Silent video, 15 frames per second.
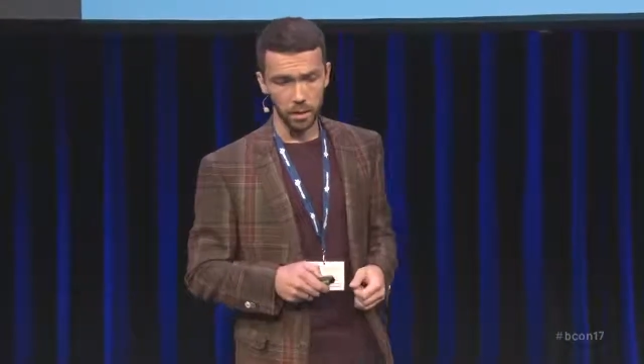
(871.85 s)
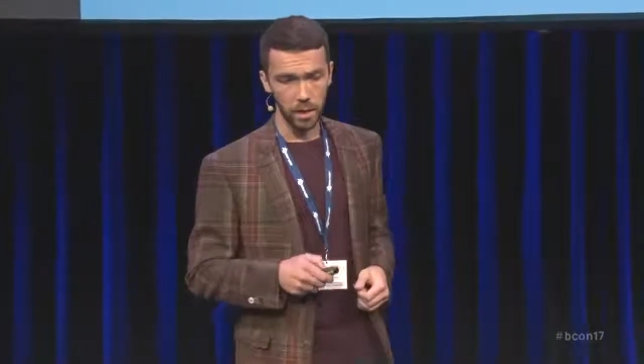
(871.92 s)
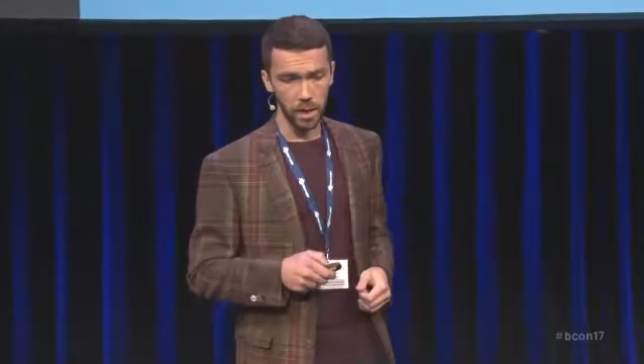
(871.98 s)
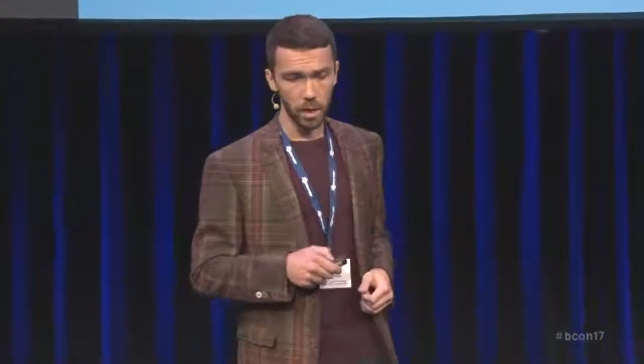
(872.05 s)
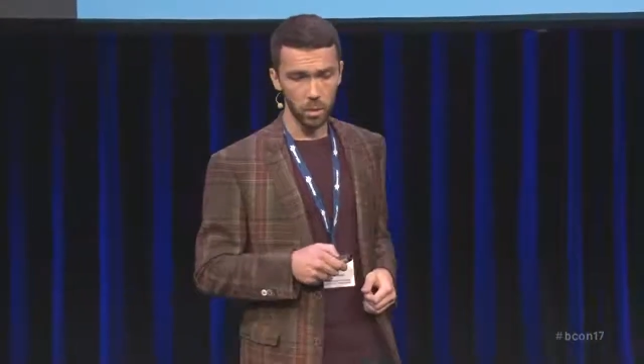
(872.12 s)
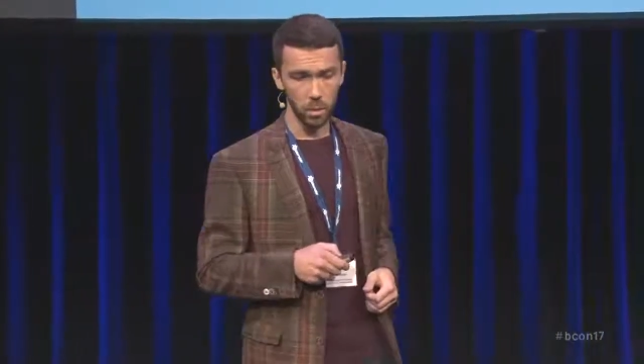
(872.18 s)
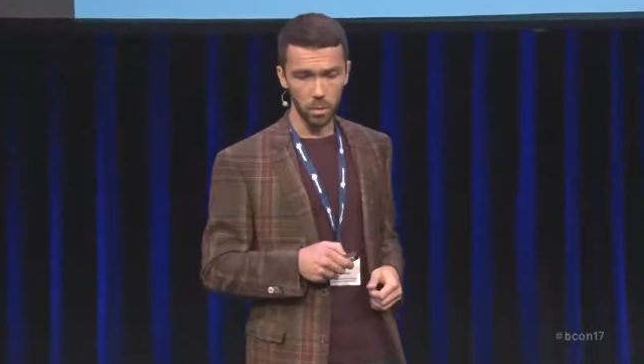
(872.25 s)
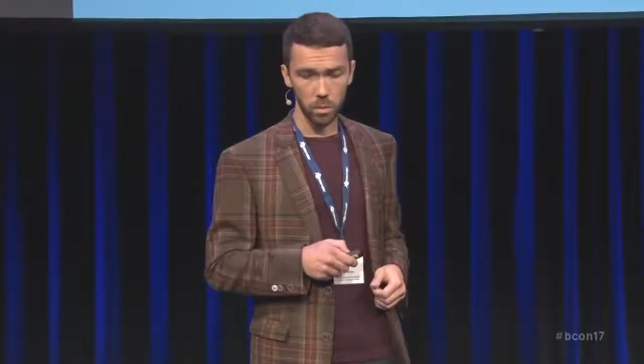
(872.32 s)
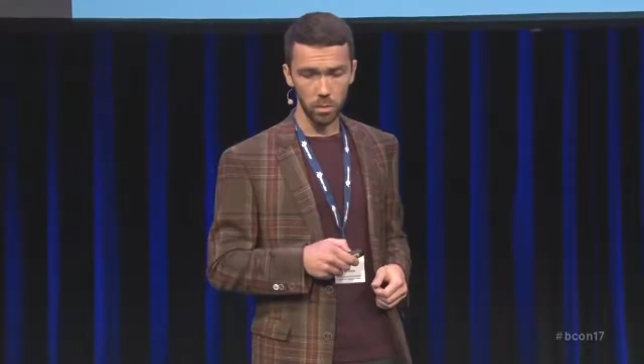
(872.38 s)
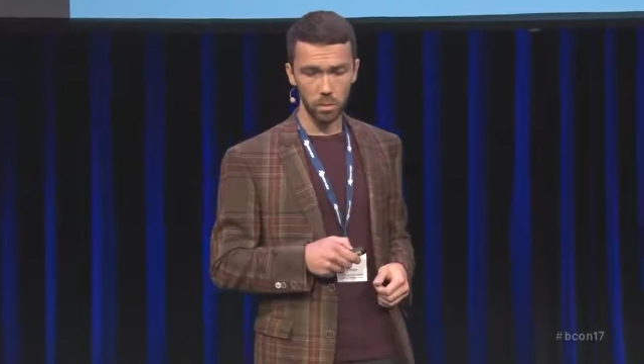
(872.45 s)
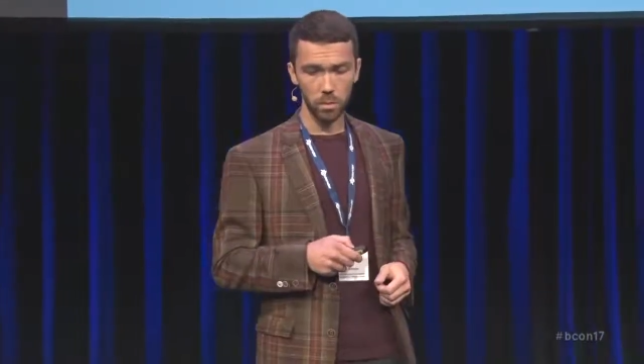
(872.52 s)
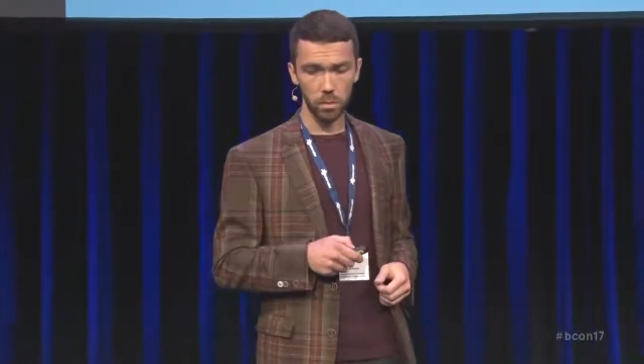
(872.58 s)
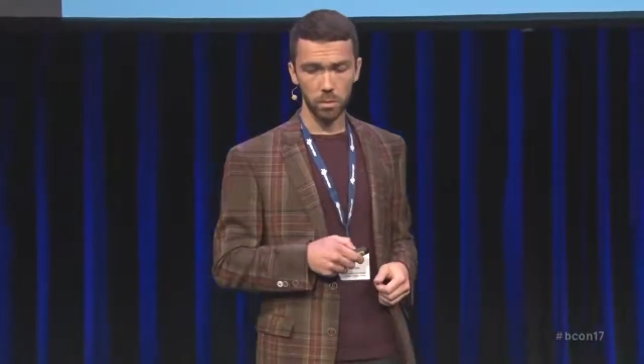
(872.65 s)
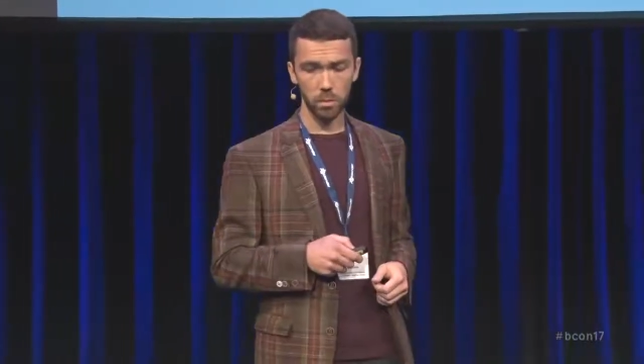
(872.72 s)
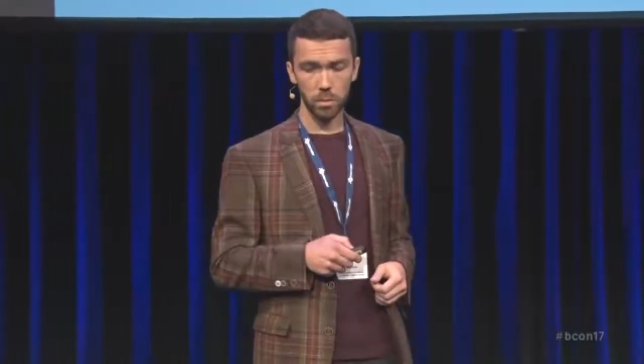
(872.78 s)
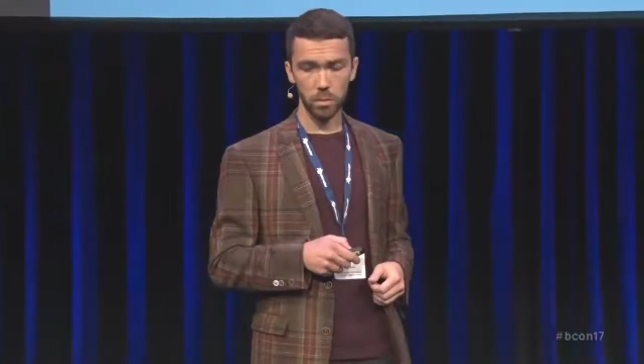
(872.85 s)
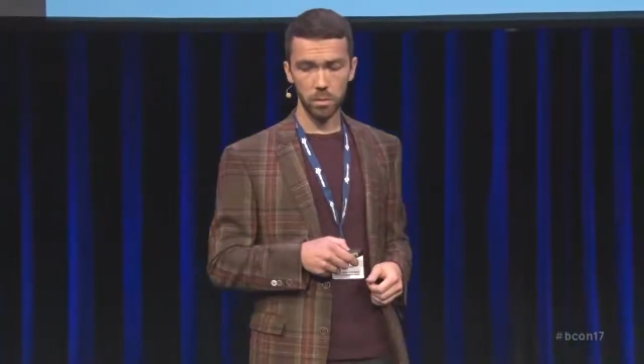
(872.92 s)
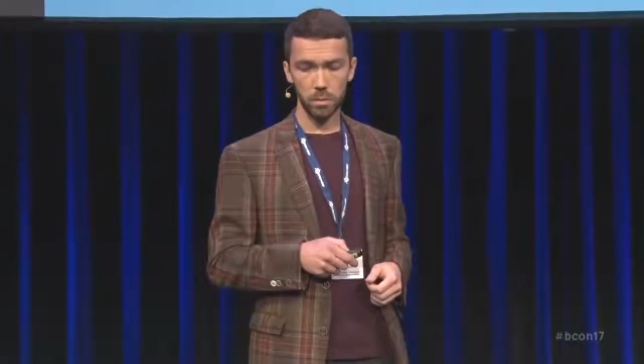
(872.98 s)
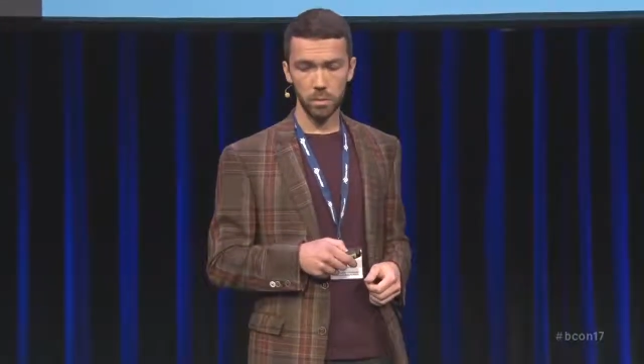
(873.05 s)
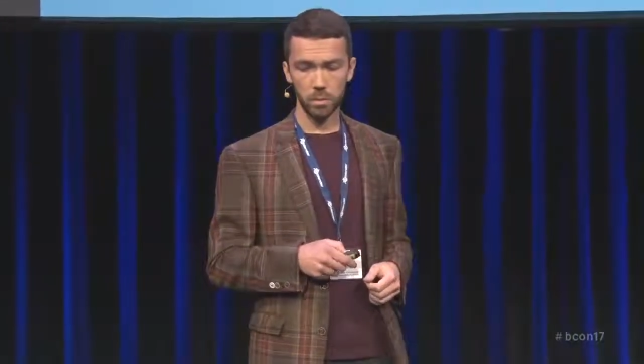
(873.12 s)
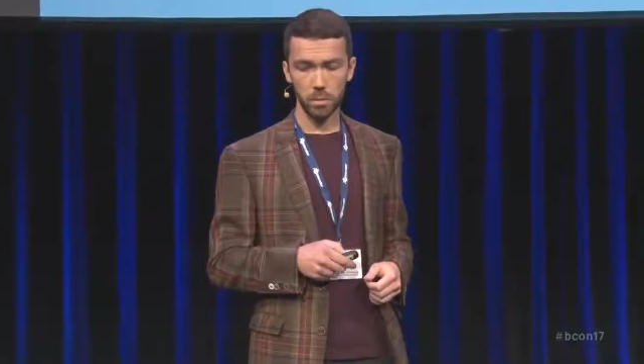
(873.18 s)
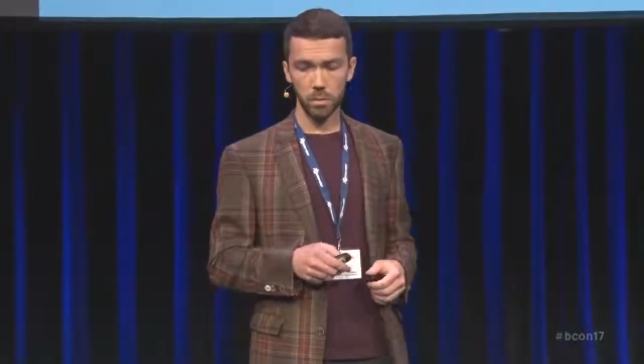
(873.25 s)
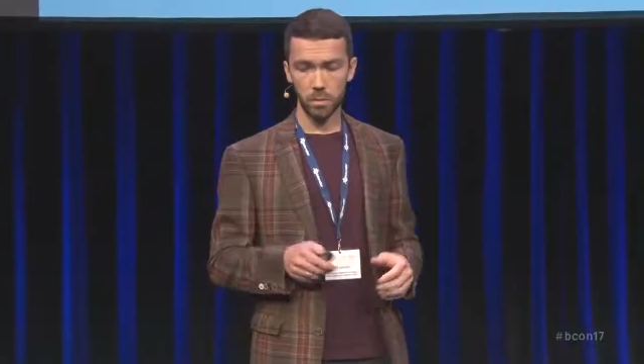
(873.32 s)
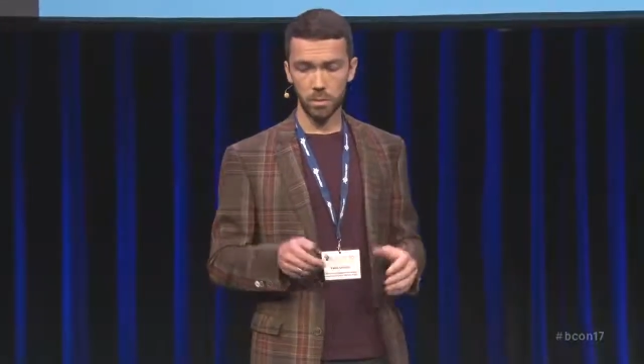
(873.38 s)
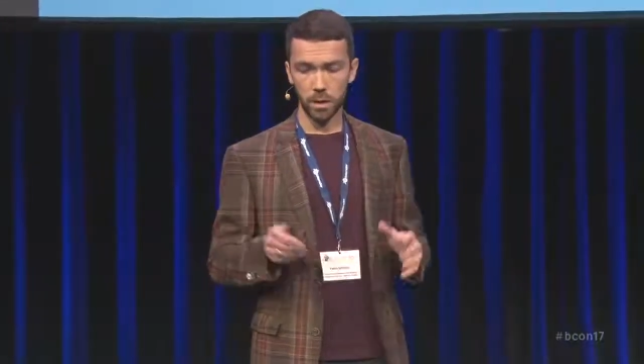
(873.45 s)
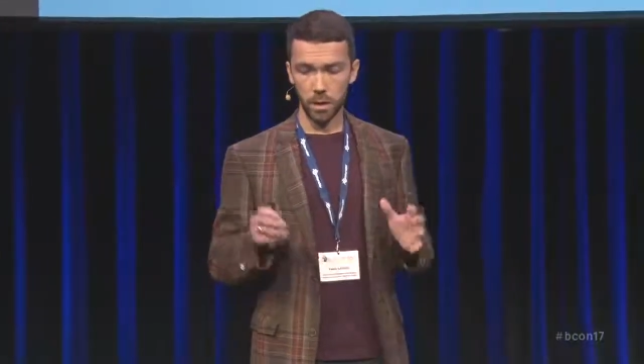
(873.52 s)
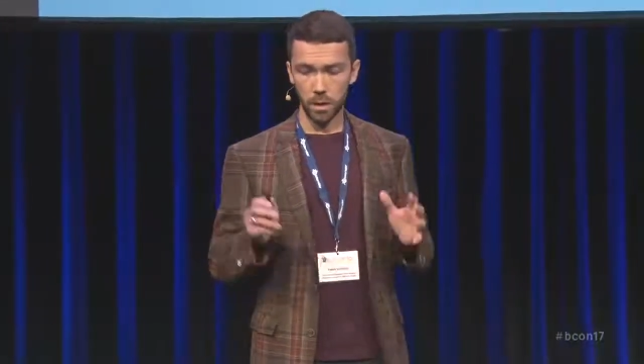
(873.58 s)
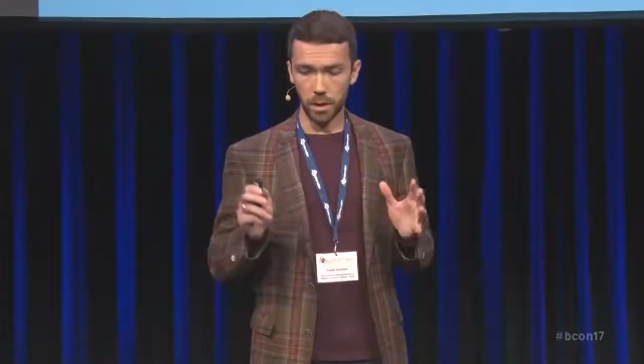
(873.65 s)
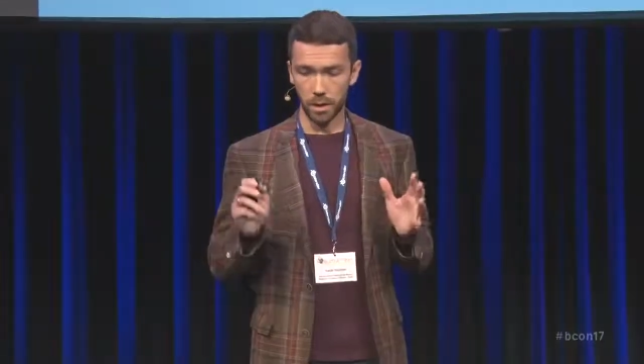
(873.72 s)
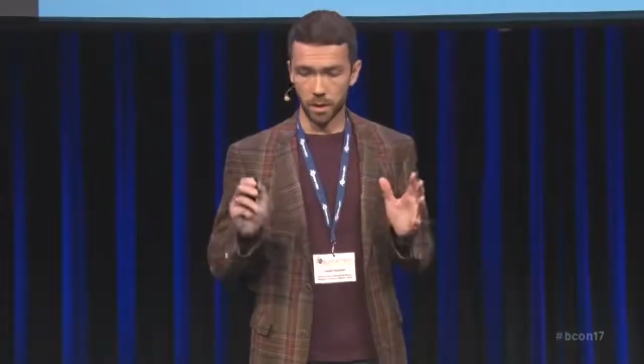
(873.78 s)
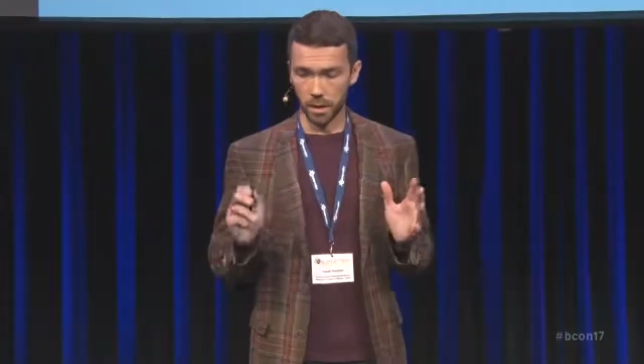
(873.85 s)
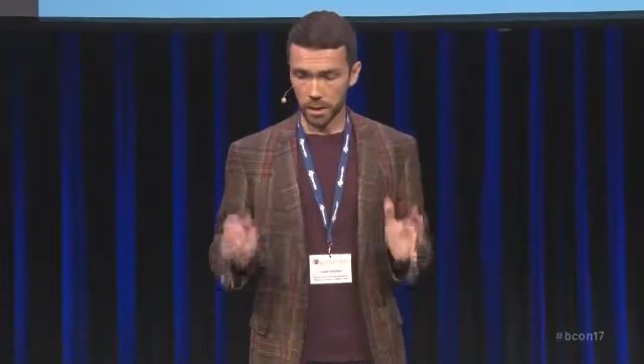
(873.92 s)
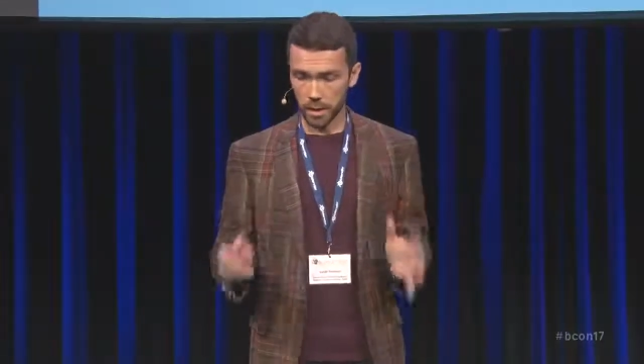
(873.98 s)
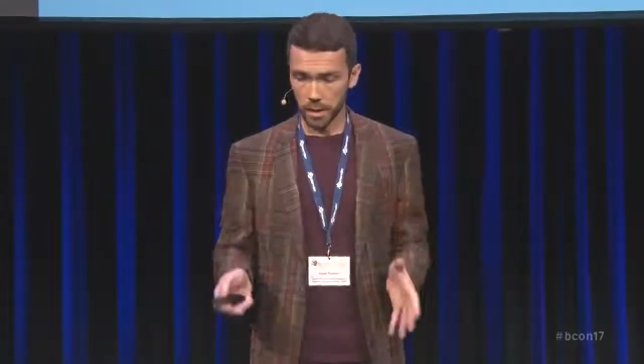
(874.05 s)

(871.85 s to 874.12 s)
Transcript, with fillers: Now, there